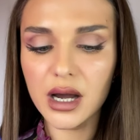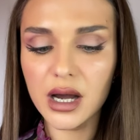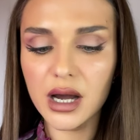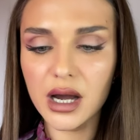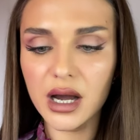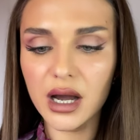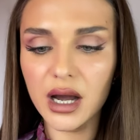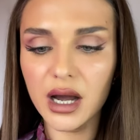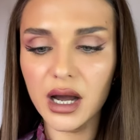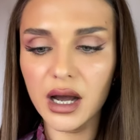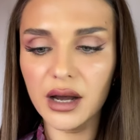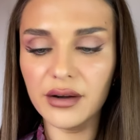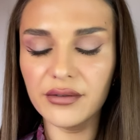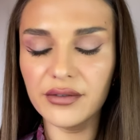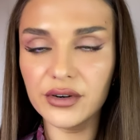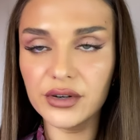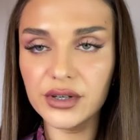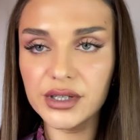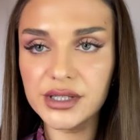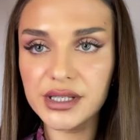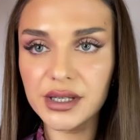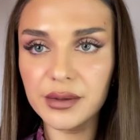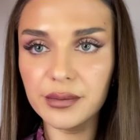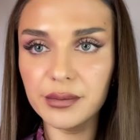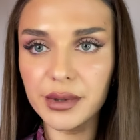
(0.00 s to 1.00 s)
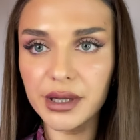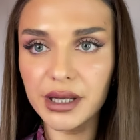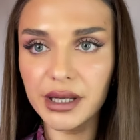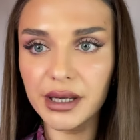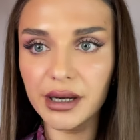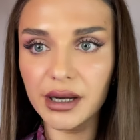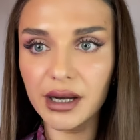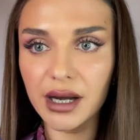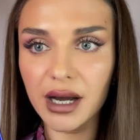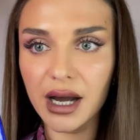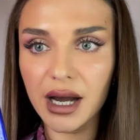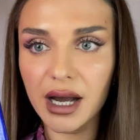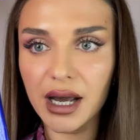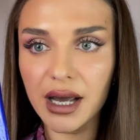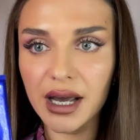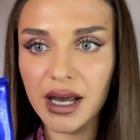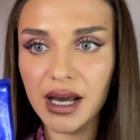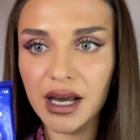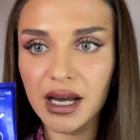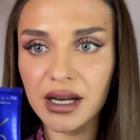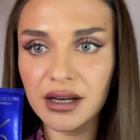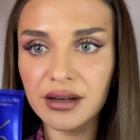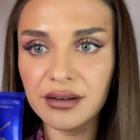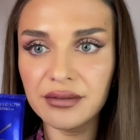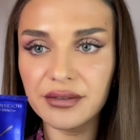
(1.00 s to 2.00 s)
The reason being, I
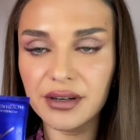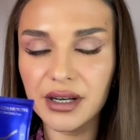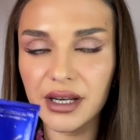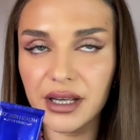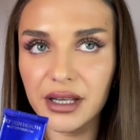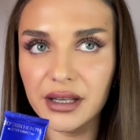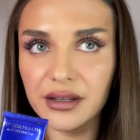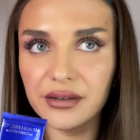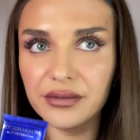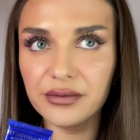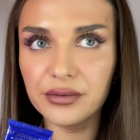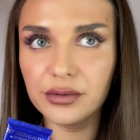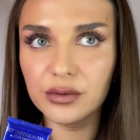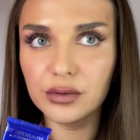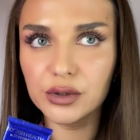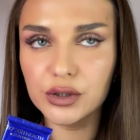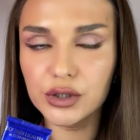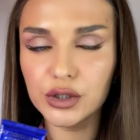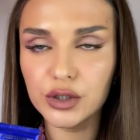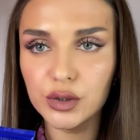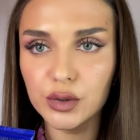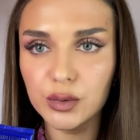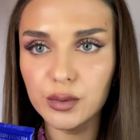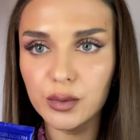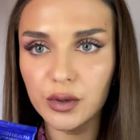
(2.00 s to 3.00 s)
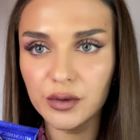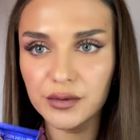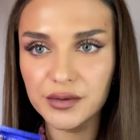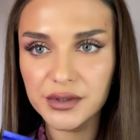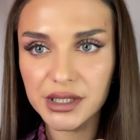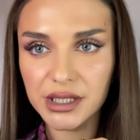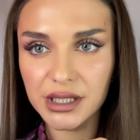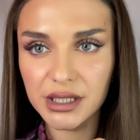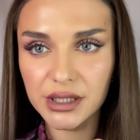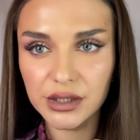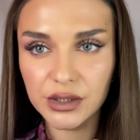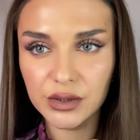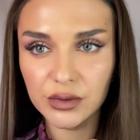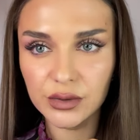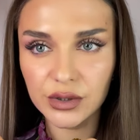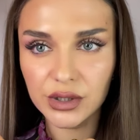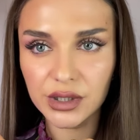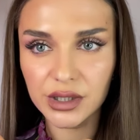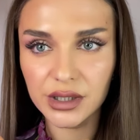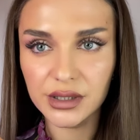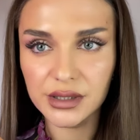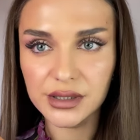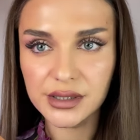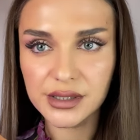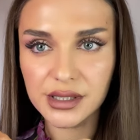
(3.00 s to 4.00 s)
have a full tube of
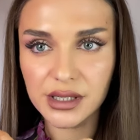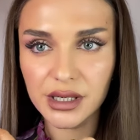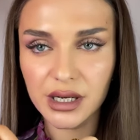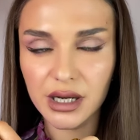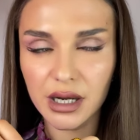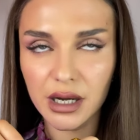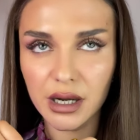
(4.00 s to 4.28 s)
SkinCeuticals